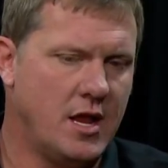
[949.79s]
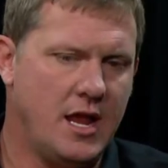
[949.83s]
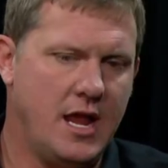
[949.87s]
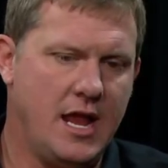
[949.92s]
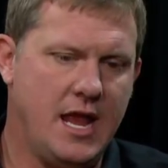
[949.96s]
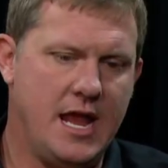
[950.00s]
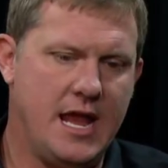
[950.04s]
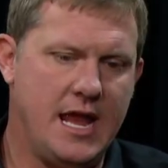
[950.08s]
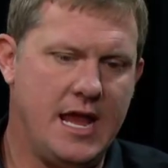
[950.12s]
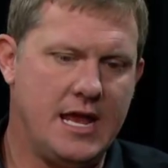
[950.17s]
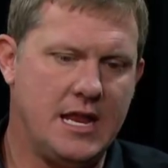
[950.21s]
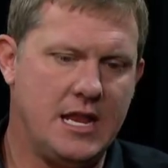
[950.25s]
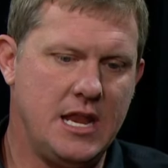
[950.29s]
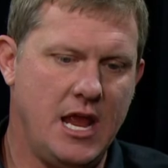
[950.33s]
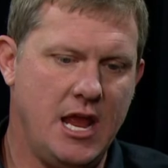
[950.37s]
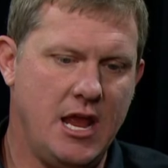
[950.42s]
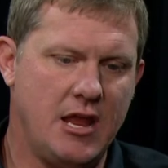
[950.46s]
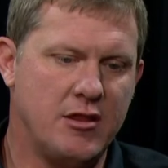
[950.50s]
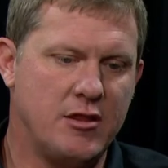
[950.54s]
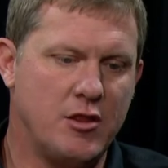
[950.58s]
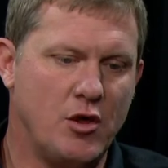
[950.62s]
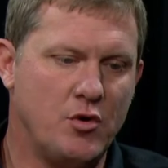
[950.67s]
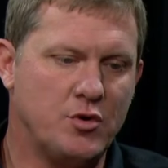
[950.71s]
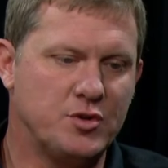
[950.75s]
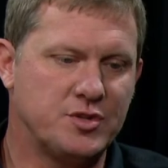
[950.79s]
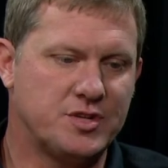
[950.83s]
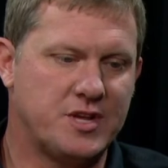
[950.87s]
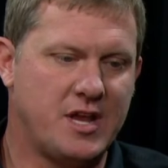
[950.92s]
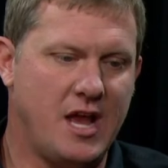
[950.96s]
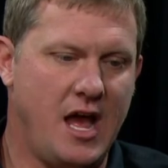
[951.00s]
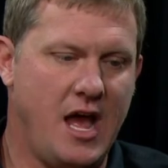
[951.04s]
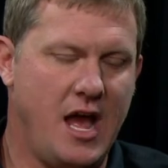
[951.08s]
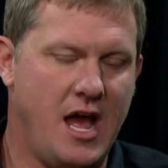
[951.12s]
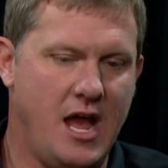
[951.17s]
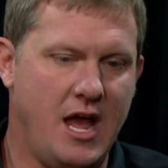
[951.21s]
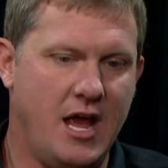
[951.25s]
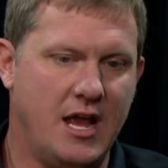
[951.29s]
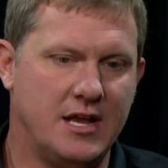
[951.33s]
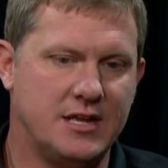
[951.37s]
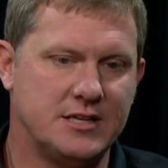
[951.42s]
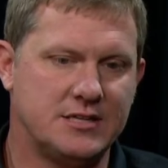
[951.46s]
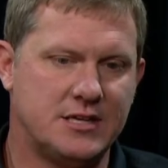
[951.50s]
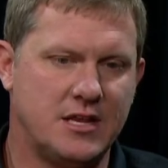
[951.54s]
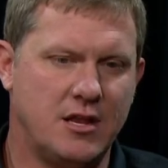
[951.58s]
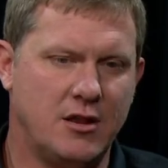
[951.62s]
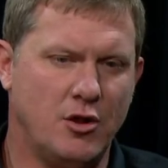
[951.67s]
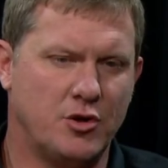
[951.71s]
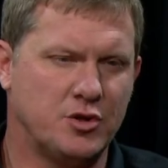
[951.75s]
And and those
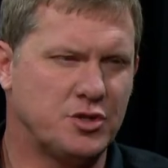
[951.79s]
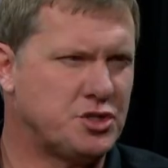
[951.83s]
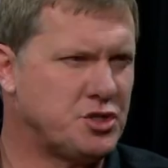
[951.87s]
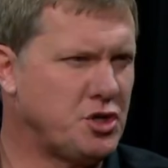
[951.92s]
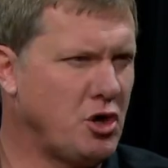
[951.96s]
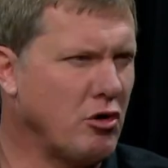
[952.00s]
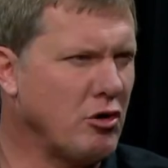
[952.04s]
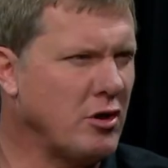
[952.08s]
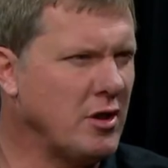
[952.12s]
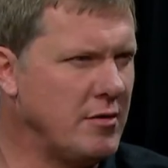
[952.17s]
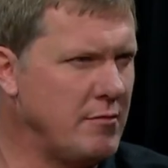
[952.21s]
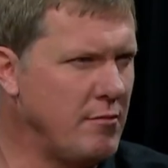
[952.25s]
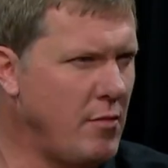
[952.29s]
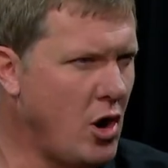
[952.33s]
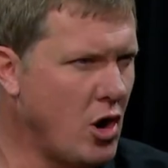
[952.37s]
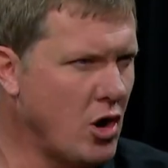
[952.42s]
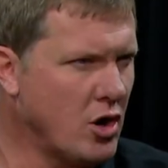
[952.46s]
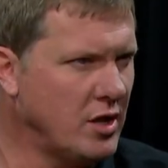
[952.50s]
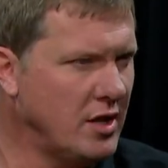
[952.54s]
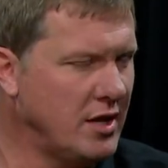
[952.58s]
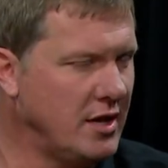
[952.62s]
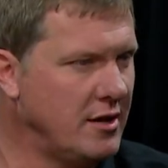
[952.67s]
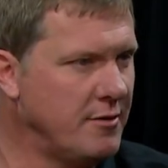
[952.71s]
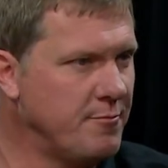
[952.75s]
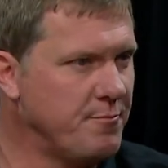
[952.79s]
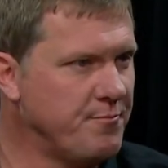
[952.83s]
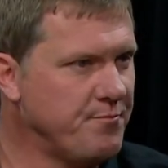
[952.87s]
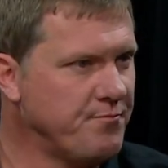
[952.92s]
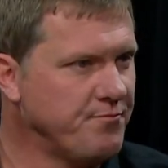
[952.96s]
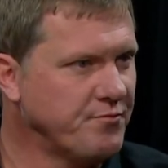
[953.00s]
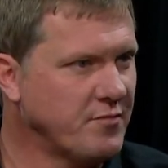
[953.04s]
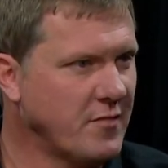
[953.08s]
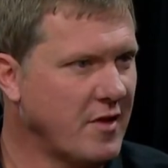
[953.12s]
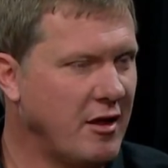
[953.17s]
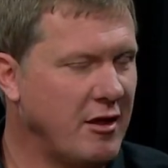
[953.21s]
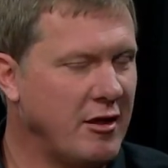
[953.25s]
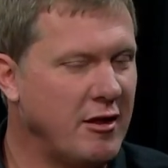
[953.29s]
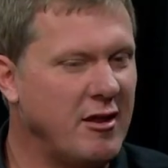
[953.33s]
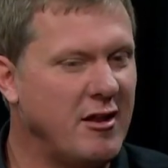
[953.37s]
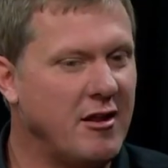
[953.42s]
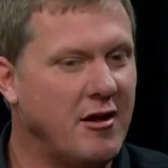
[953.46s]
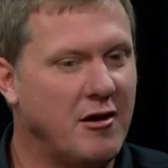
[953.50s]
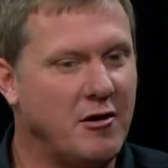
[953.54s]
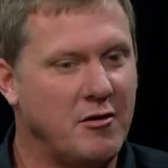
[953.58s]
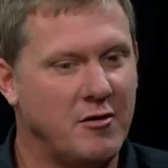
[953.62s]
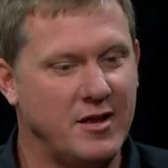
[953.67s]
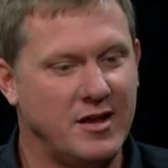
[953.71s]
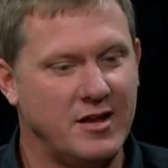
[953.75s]
guys, you know, Sterling Marlin, mm -hmm. you
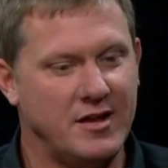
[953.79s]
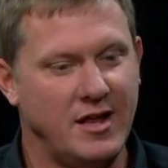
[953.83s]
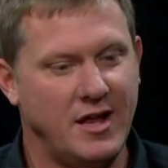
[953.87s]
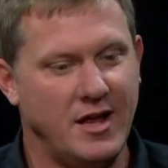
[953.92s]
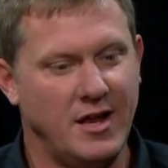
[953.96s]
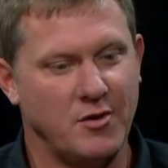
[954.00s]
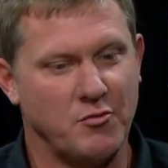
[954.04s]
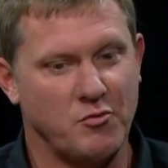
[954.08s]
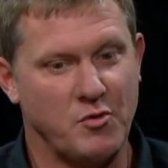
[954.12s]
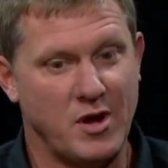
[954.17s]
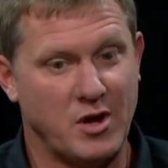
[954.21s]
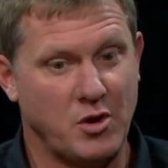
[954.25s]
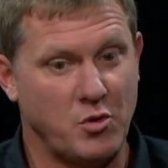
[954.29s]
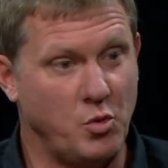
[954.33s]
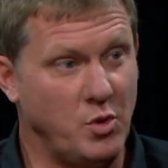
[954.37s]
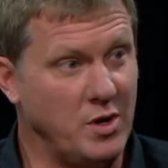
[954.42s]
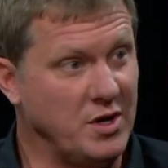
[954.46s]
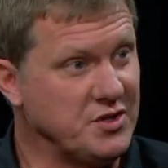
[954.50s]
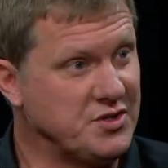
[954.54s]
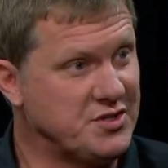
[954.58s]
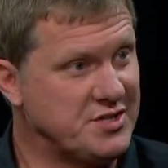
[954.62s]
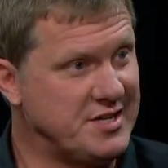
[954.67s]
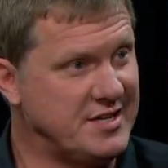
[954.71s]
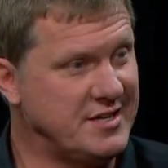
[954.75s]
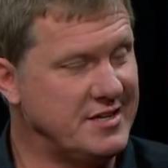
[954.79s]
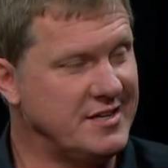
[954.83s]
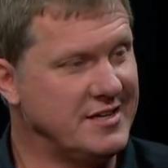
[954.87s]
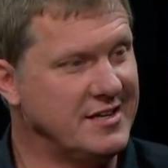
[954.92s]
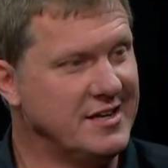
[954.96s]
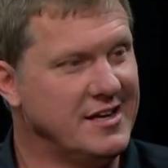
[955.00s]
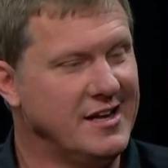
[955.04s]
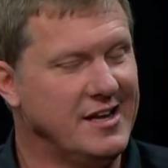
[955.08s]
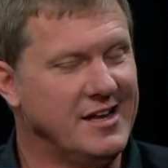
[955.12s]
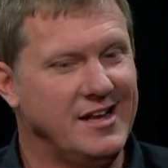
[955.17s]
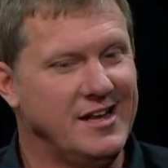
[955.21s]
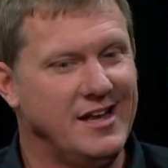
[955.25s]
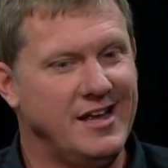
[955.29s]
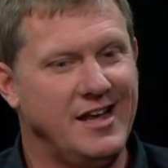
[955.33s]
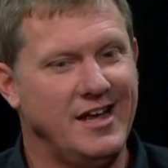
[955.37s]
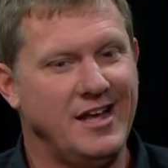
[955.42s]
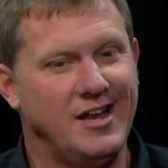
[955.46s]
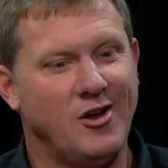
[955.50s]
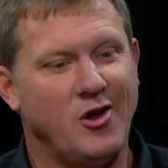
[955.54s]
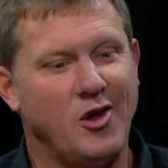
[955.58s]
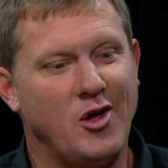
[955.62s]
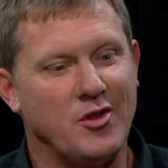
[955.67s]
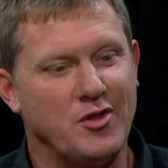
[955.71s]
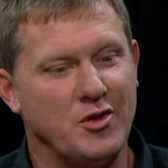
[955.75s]
know, and and Rick Wilson,
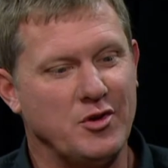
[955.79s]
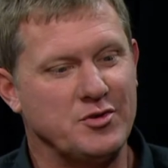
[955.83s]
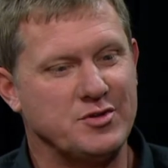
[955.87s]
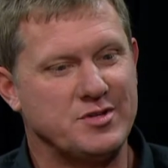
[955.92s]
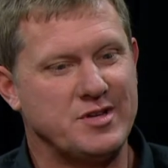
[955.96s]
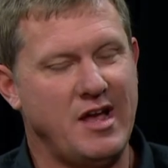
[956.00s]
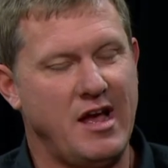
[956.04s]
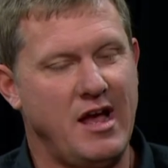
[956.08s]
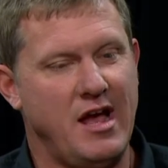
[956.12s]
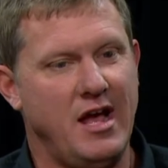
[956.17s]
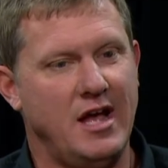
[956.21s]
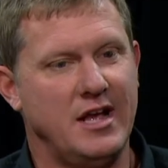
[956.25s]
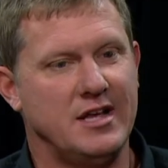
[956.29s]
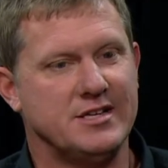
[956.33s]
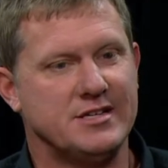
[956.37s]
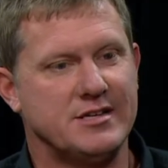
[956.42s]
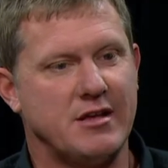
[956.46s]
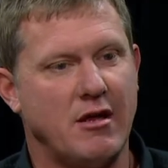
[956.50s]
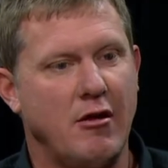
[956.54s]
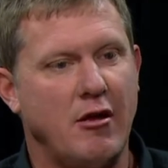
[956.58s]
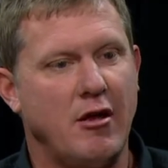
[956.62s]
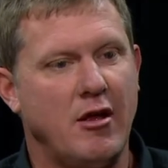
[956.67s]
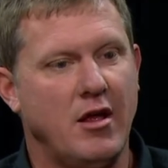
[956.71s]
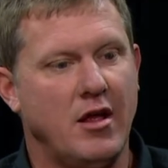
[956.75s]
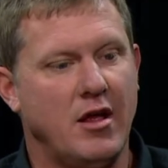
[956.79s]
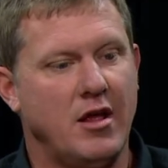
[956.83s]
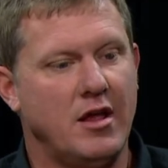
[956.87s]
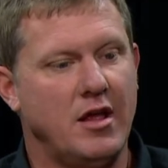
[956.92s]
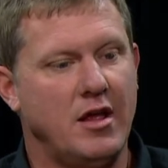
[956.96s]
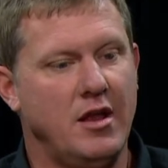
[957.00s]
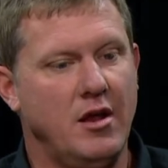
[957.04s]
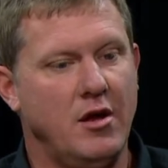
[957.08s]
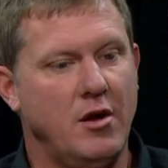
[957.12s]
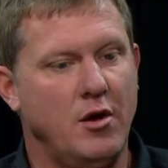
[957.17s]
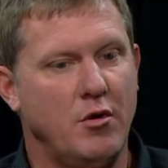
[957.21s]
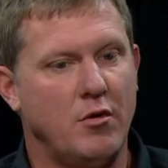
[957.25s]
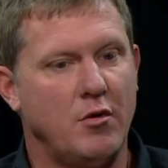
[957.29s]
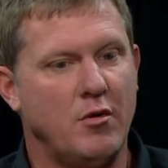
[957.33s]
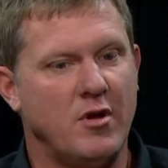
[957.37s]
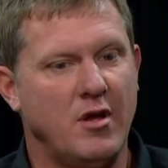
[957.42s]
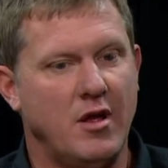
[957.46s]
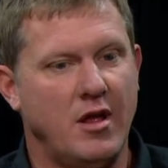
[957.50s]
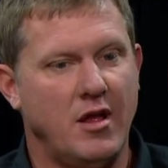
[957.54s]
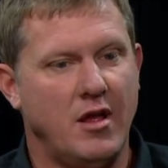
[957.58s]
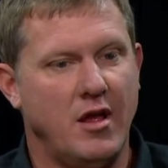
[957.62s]
and all those guys, you know.